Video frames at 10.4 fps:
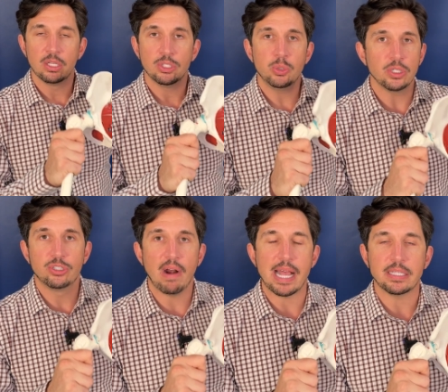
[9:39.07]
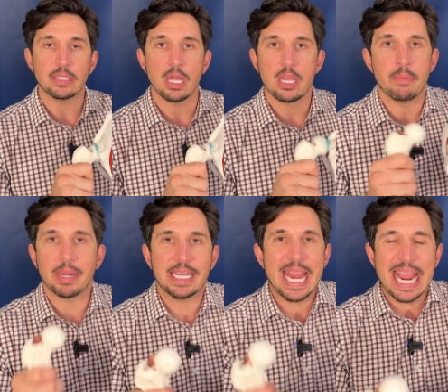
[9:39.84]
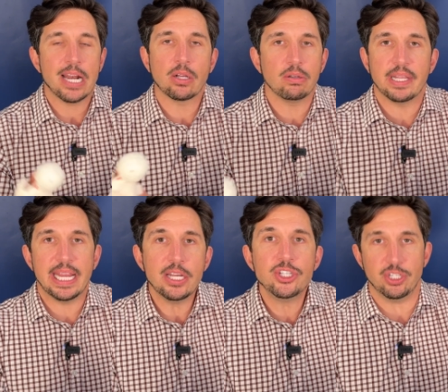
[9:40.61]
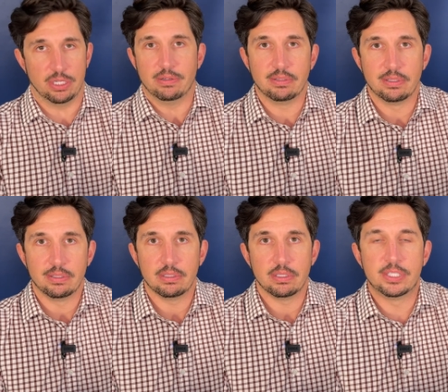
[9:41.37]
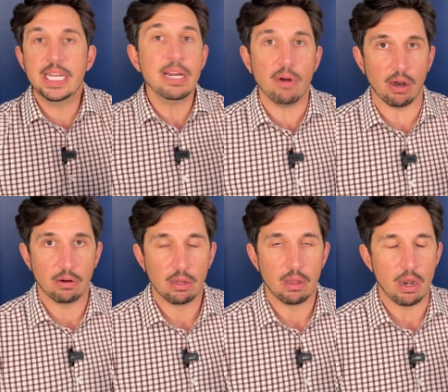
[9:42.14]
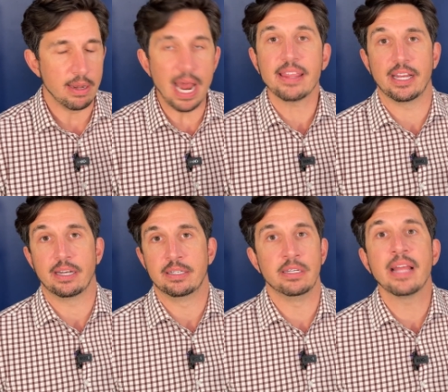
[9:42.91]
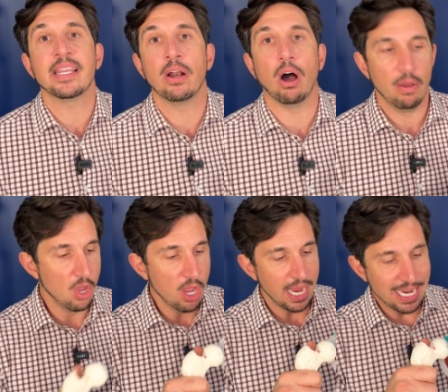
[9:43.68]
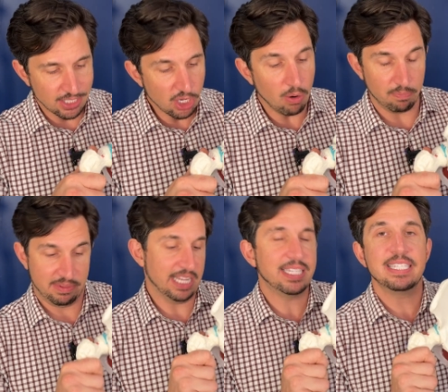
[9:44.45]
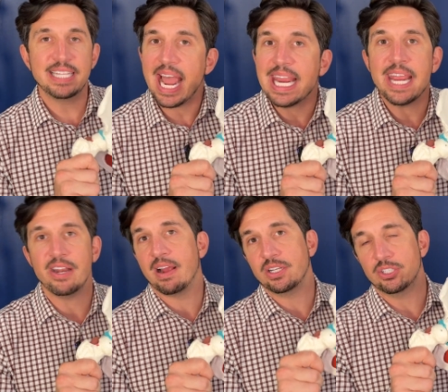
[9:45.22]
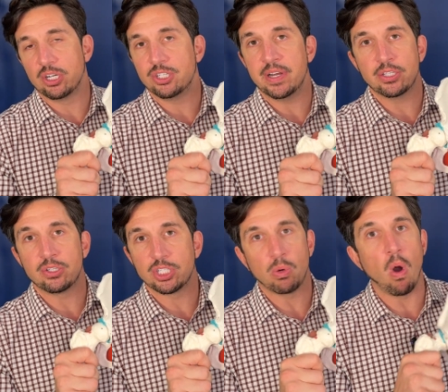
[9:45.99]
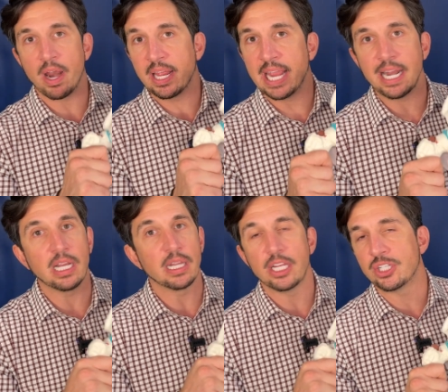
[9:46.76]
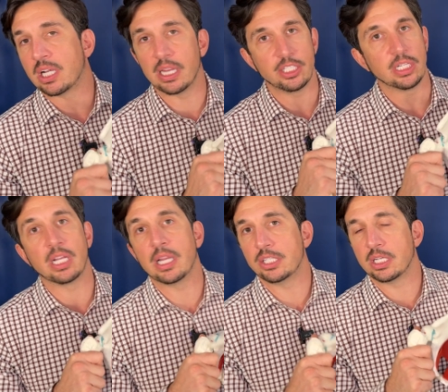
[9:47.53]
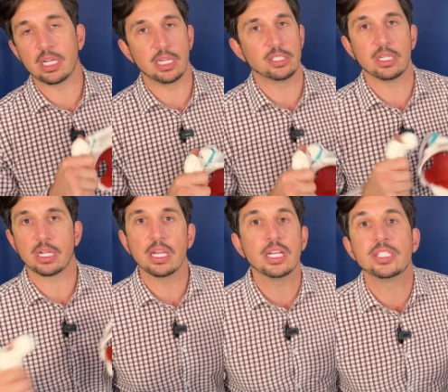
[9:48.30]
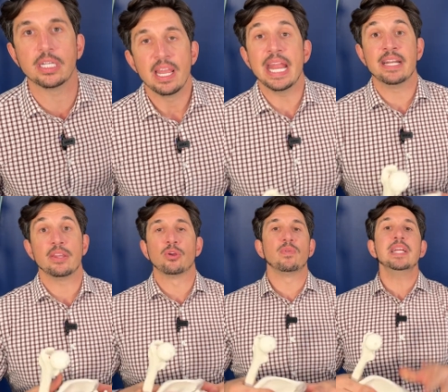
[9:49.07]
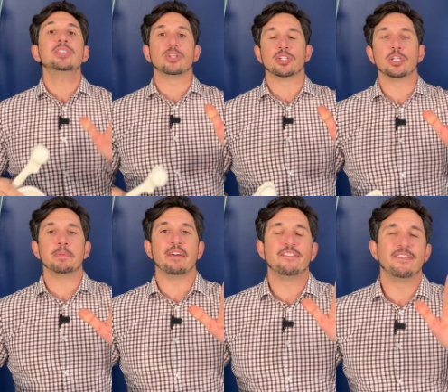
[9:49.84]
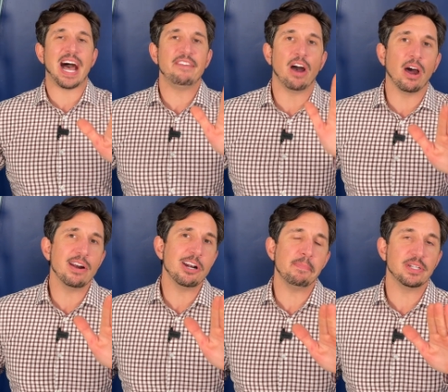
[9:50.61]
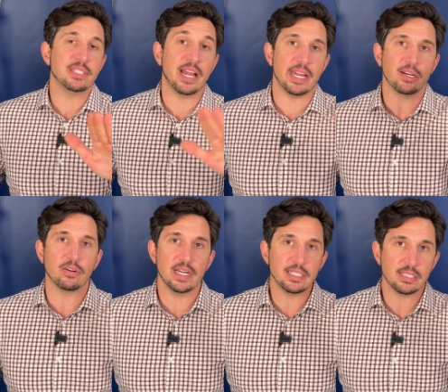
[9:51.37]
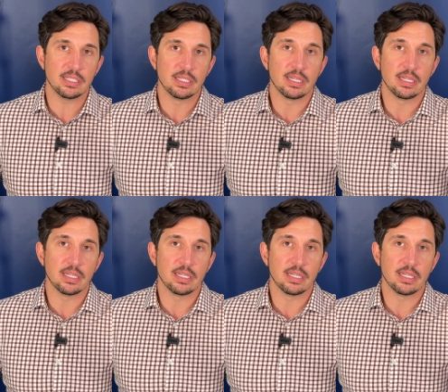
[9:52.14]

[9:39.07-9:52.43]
to address the mechanical issue. Zero. Nothing. Nothing at all. And so the second you're out of surgery, you start squatting again, collision, collision, collision, collision, collision. And the research, there's been a 500% increase